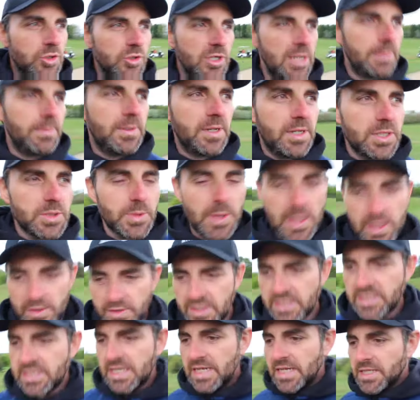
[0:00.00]
of treatment as well
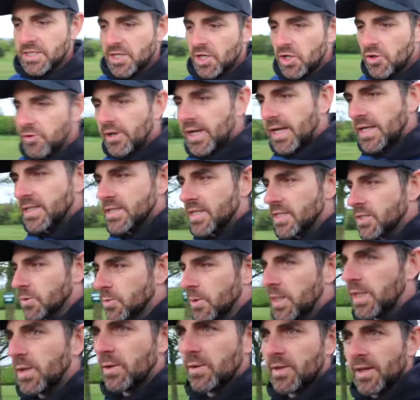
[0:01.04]
on the tees and greens
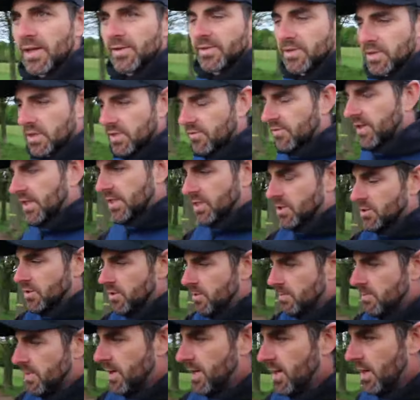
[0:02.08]
this week. They've had
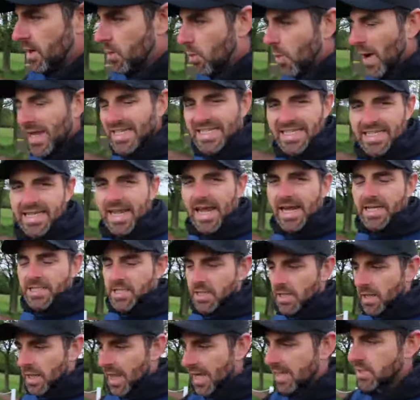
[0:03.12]
some wetting
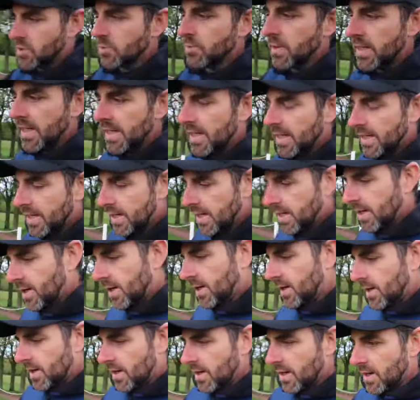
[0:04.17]
agent last week, which
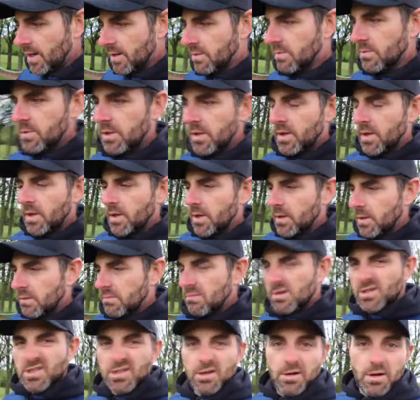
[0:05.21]
I
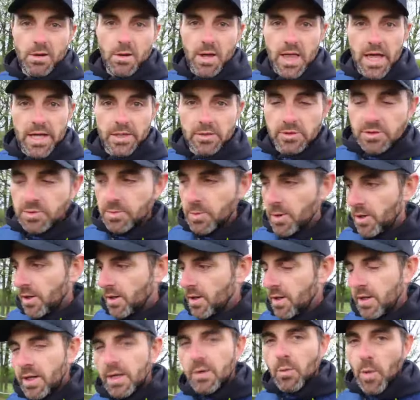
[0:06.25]
don't know what that does, but
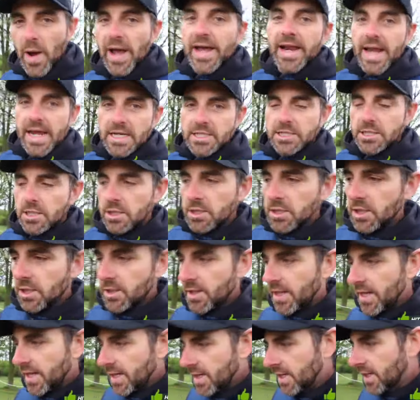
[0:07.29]
wetting agent on the
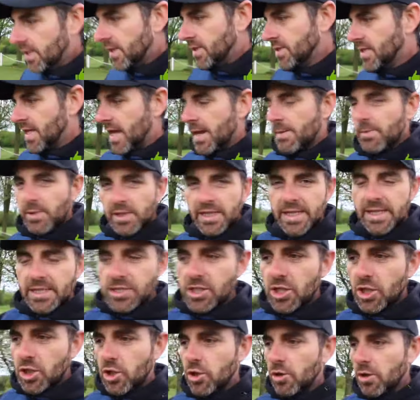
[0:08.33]
green. It's enabled it
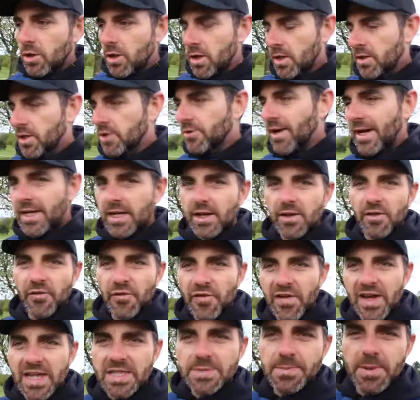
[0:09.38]
to cut. The granular
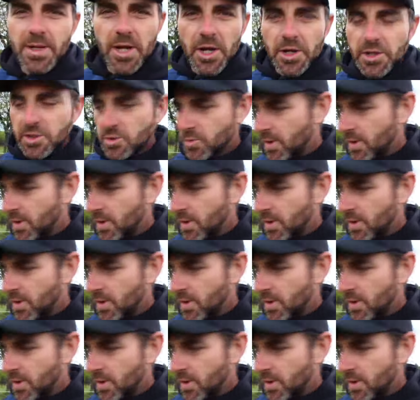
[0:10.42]
feed's been on as